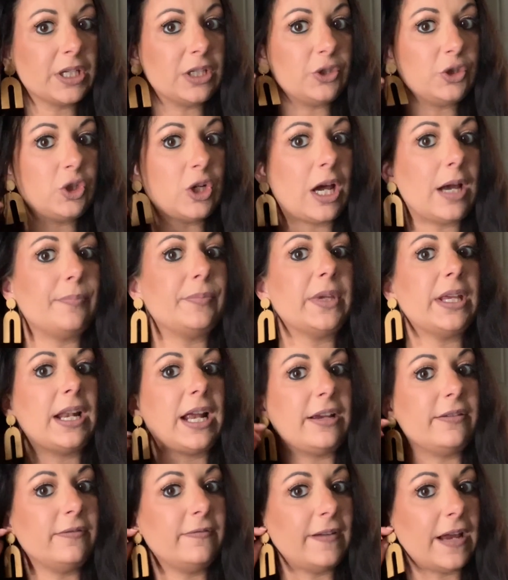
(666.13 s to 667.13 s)
A shop that
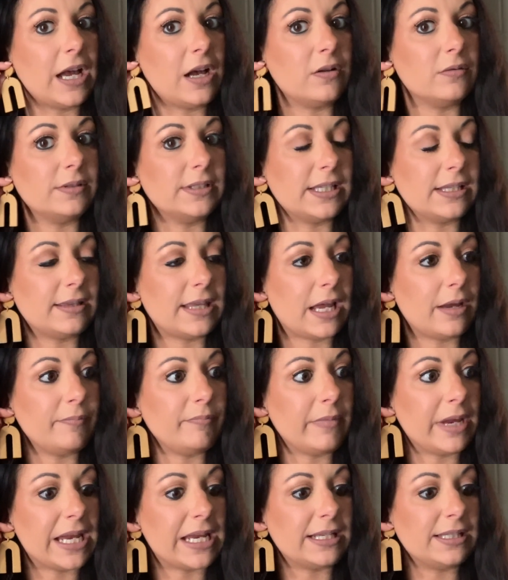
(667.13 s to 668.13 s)
I found that
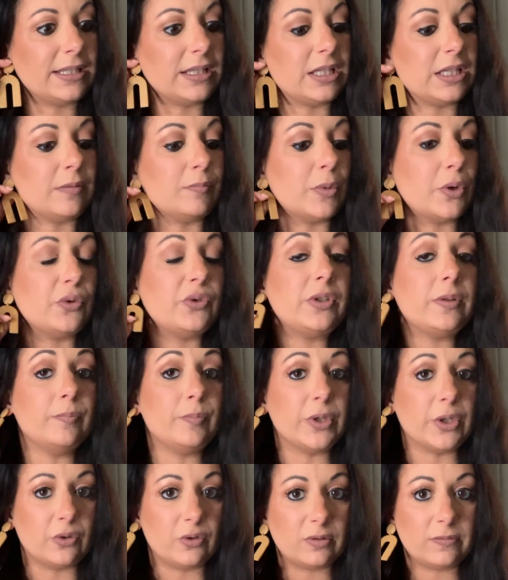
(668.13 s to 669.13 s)
makes the most
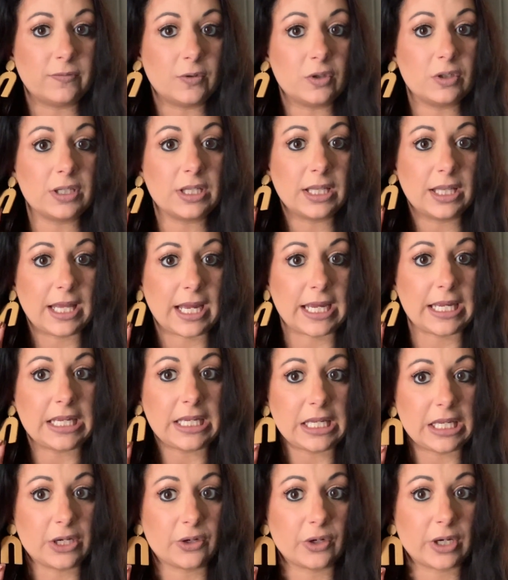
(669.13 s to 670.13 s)
beautiful clay
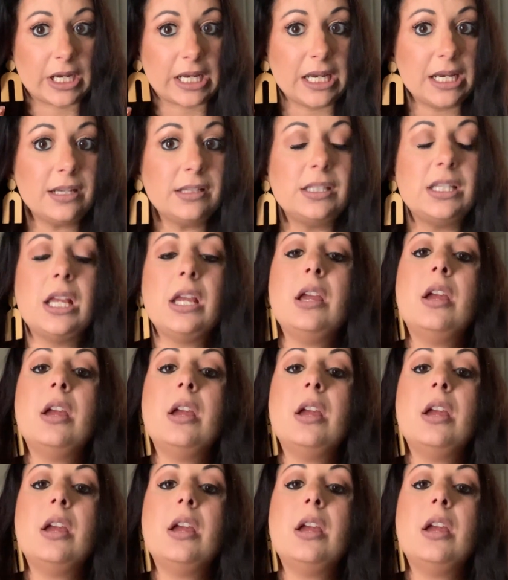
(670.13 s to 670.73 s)
earrings.